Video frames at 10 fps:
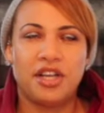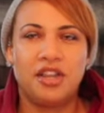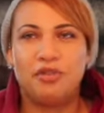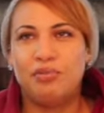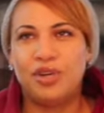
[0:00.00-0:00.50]

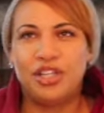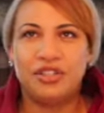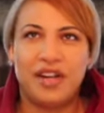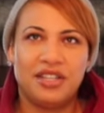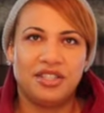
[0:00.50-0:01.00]
other
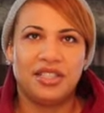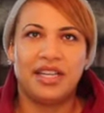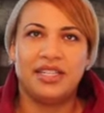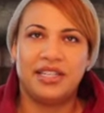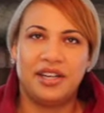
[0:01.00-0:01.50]
moisturizers
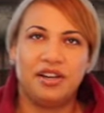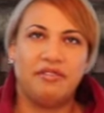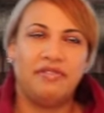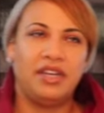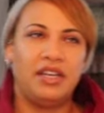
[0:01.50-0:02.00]
like
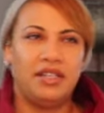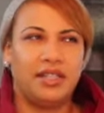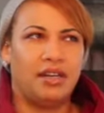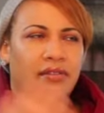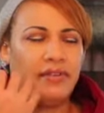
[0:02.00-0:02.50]

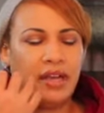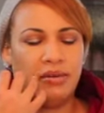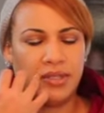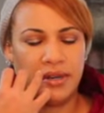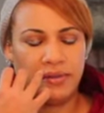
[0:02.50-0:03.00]
CeraVe,
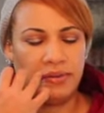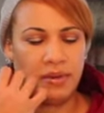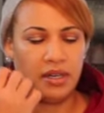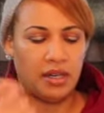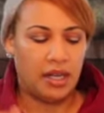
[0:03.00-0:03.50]
whichever one,